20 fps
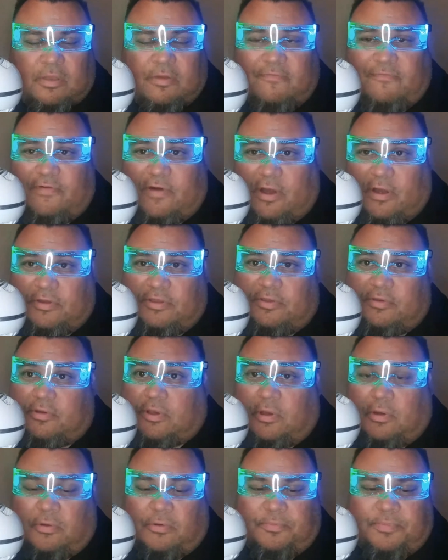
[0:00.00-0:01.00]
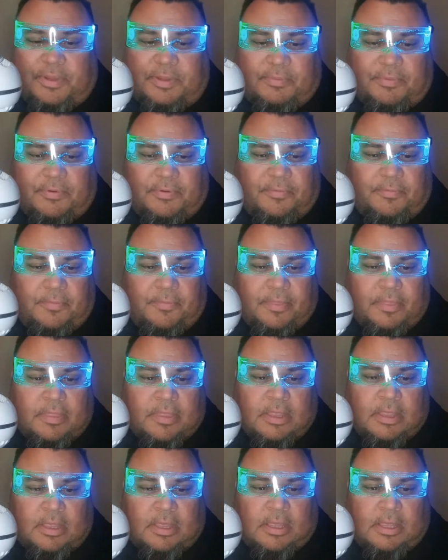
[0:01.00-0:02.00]
For all you gold people,
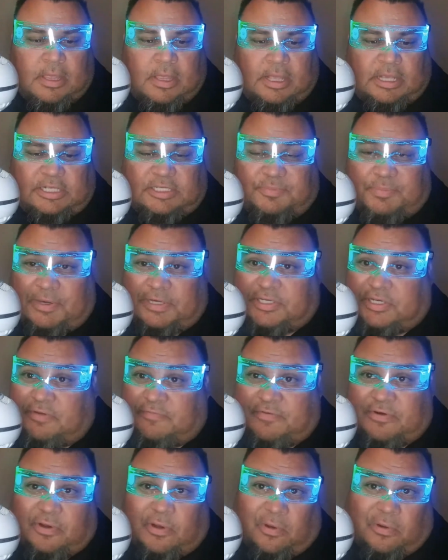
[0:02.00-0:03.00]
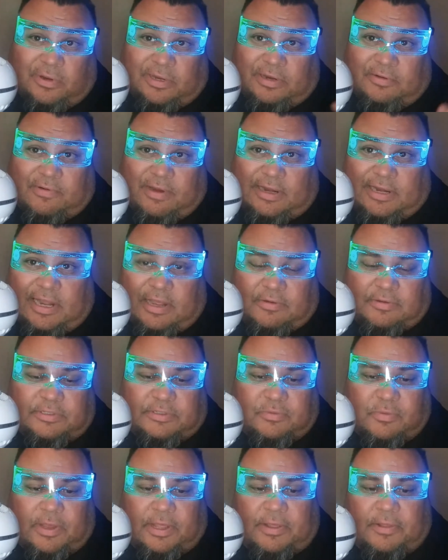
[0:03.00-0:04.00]
especially if you're holding right now
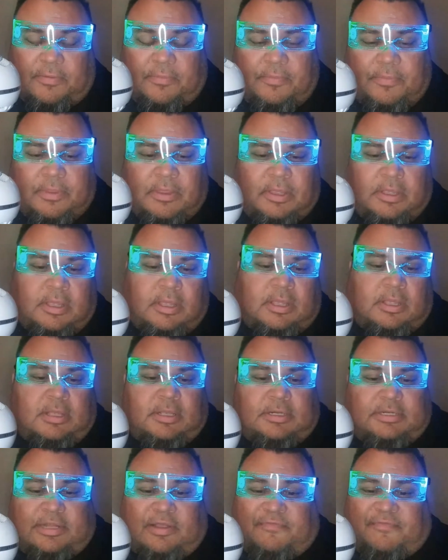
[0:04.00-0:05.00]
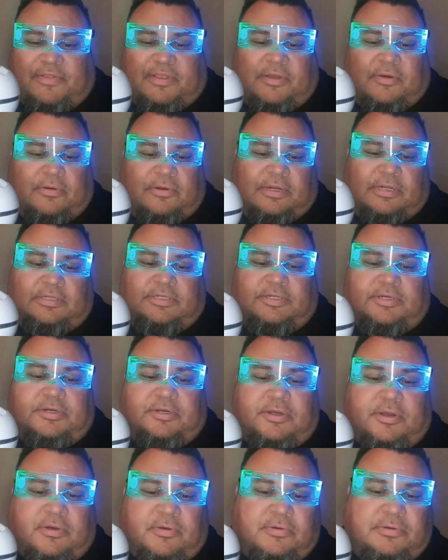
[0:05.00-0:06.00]
as well, definitely hold on to
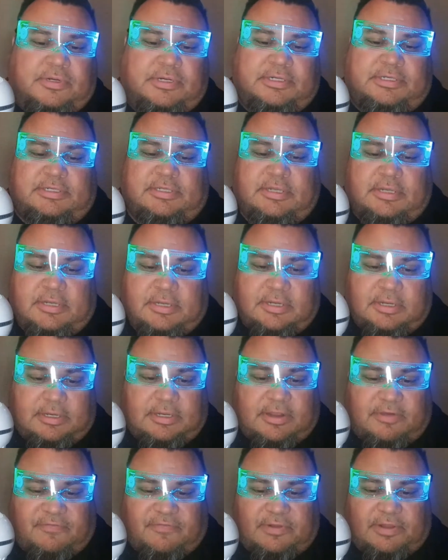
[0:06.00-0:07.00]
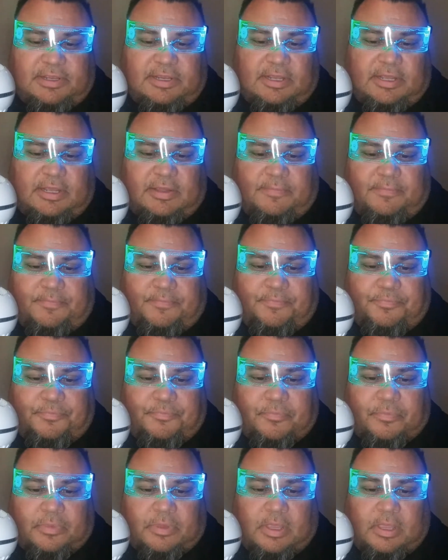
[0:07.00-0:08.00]
your gold. It's definitely
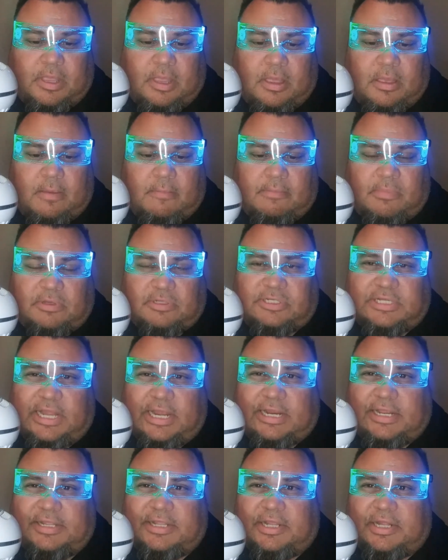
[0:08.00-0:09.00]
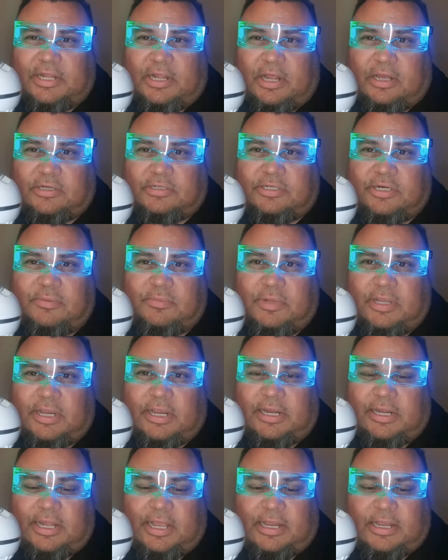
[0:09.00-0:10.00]
most likely in the long term
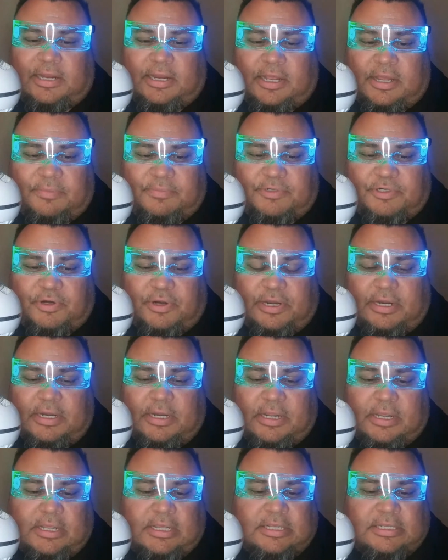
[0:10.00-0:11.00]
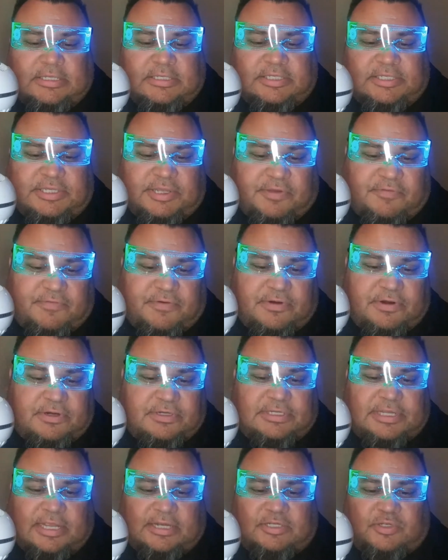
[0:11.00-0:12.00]
looking like an uptrend.
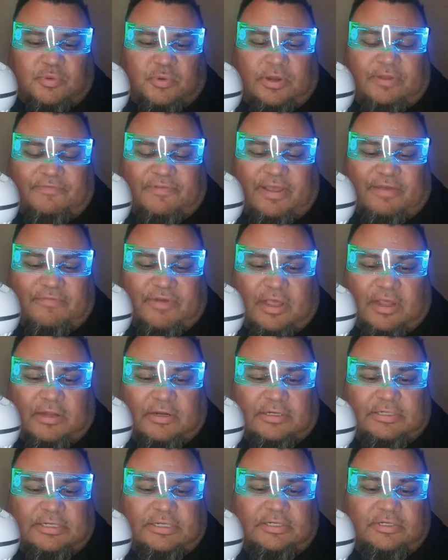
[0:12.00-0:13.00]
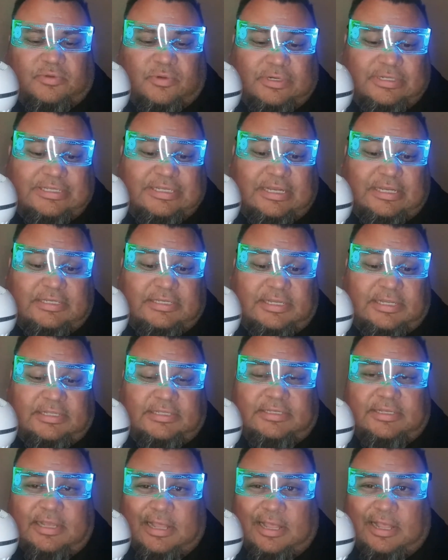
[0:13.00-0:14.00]
Silver's at
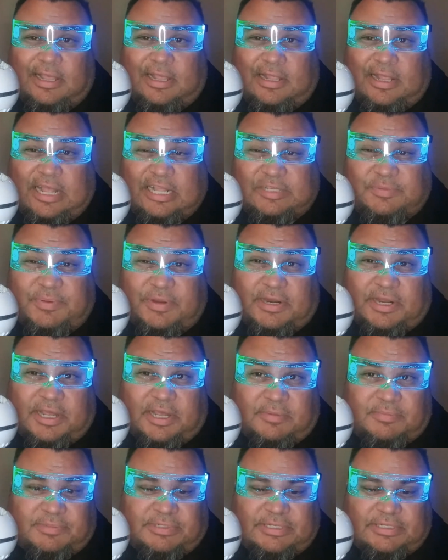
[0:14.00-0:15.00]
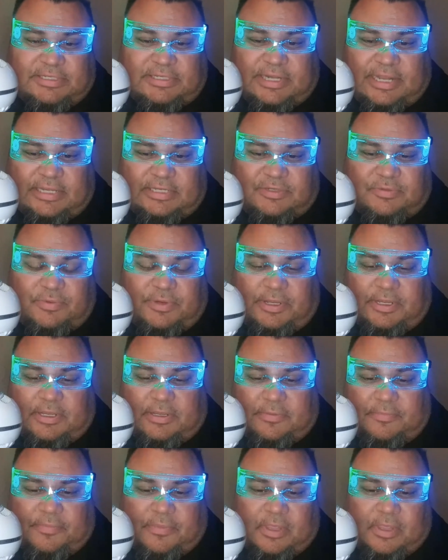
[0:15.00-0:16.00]
$25.26. That's been up since last week.